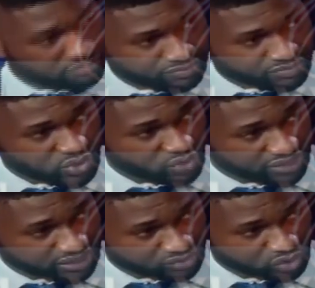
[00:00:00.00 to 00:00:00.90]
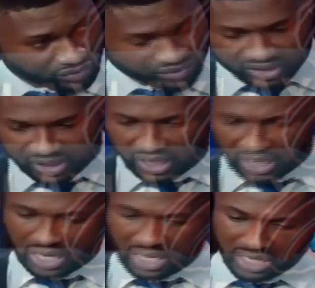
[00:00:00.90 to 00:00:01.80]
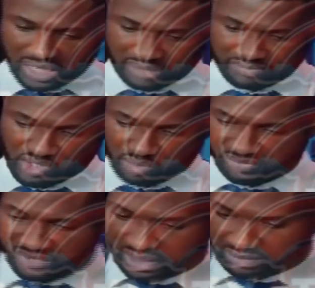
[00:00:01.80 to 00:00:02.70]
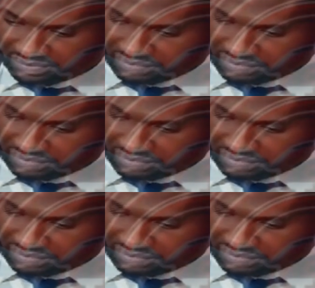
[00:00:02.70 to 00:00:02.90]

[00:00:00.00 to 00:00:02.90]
survived COVID. Some of them